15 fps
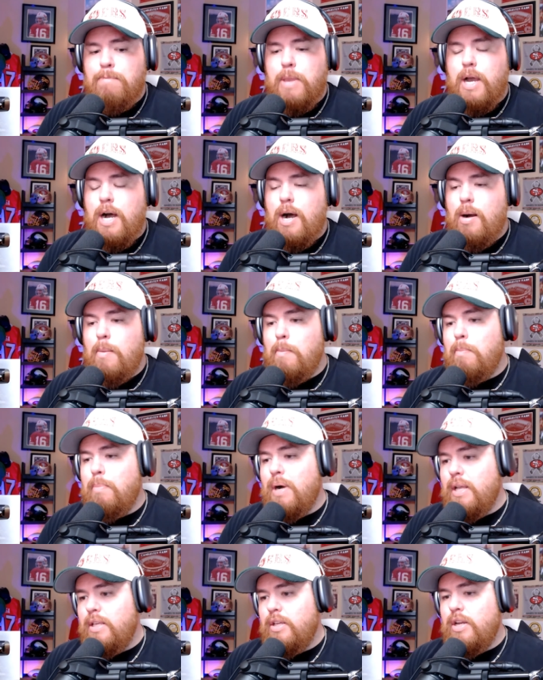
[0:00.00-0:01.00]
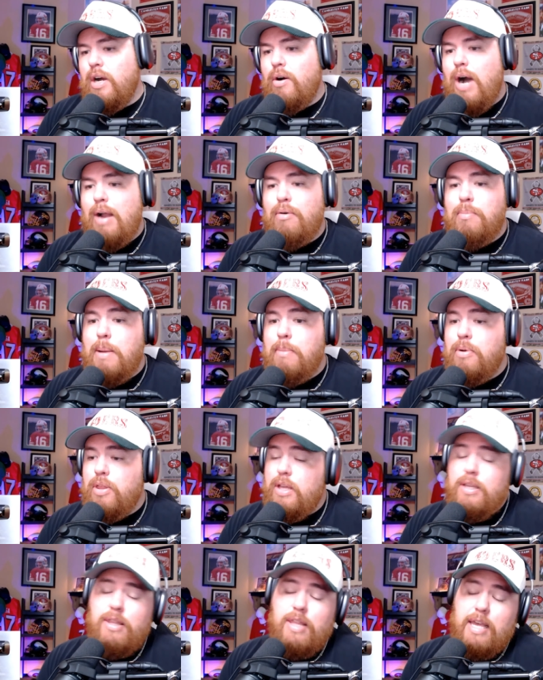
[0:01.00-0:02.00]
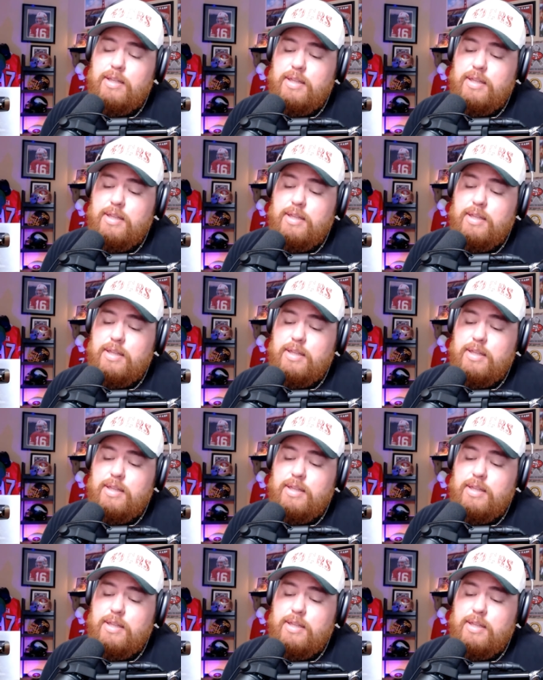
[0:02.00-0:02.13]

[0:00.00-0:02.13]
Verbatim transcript: Um, but you know, I remember in that